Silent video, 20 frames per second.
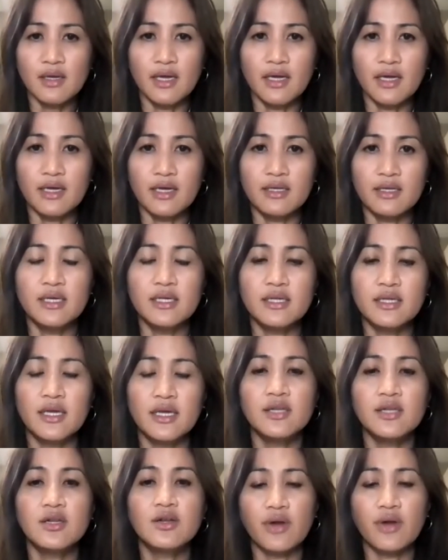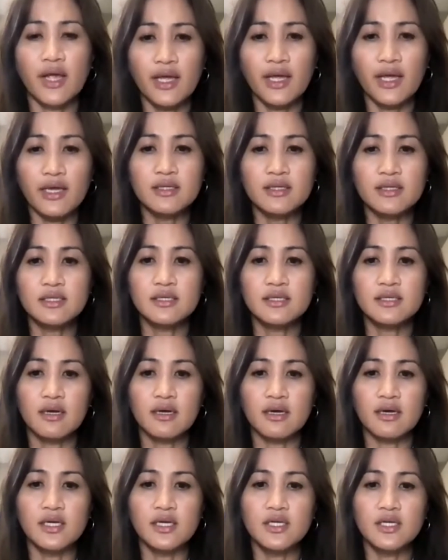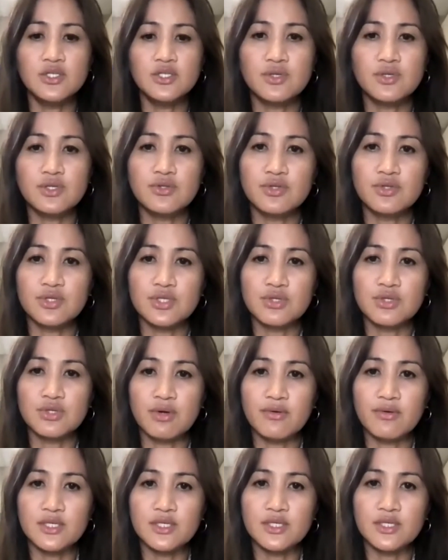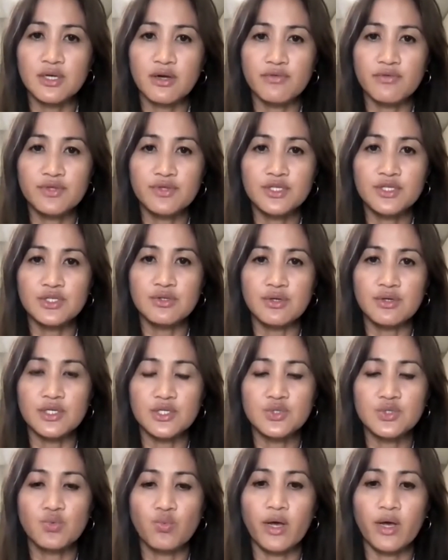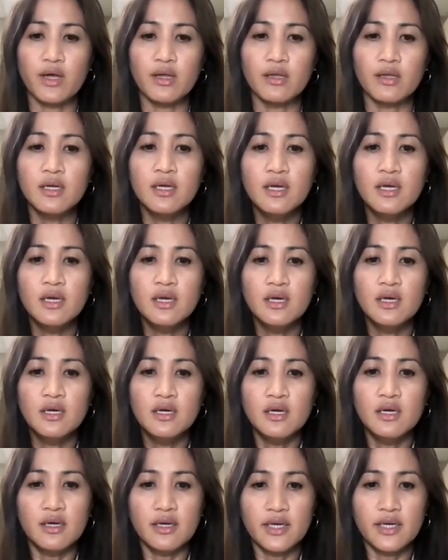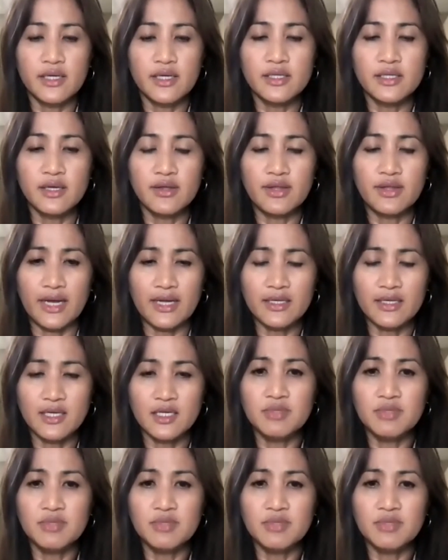And it can create injury to the surrounding soft tissue as well. And that can be